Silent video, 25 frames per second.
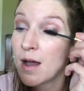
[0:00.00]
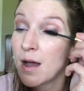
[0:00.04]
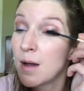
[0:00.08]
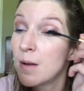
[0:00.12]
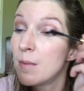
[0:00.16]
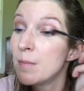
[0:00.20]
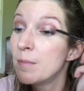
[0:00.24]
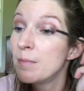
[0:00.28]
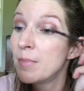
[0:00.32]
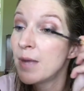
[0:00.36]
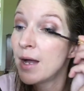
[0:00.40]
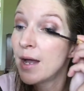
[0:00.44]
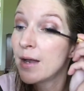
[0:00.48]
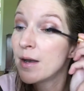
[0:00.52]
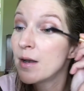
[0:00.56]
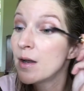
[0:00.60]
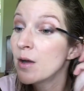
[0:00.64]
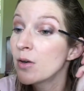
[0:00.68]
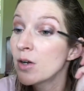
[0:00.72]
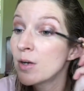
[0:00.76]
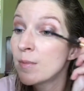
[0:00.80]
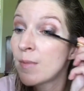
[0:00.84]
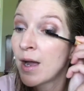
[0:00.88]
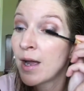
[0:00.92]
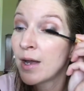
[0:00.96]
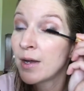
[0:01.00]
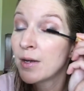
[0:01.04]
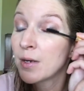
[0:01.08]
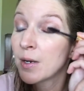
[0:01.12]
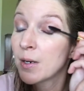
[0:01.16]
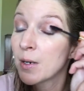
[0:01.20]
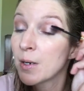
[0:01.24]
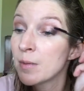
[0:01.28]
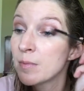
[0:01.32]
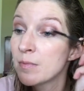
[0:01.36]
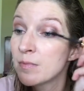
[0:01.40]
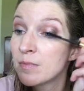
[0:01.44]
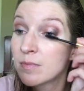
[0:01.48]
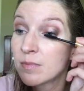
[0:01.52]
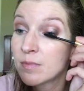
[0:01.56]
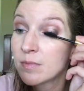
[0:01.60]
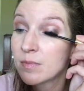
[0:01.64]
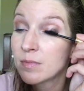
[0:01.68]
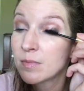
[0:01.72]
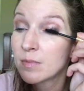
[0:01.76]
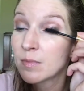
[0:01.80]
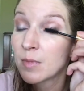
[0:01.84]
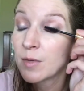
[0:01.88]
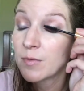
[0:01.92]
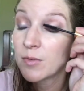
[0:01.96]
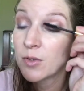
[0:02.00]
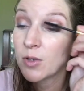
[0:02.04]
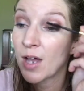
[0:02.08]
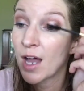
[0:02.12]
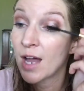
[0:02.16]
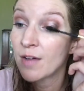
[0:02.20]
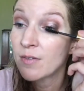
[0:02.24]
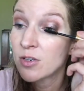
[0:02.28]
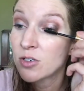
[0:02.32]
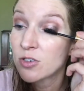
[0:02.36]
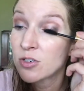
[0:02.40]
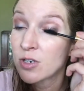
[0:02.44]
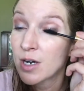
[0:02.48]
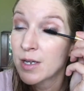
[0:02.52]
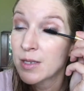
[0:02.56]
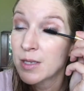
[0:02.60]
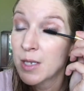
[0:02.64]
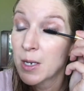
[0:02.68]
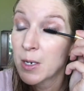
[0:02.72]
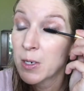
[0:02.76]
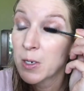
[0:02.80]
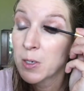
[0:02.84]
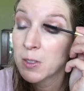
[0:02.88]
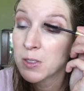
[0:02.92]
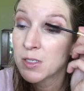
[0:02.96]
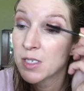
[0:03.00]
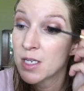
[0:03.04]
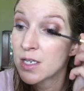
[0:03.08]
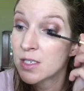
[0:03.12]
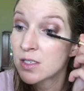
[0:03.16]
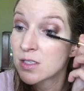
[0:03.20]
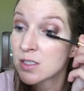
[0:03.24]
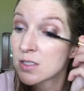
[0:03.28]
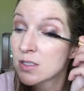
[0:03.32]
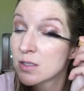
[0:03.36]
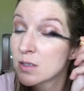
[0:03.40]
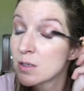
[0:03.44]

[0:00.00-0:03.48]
But a reminder, if you haven't tried the Undersense,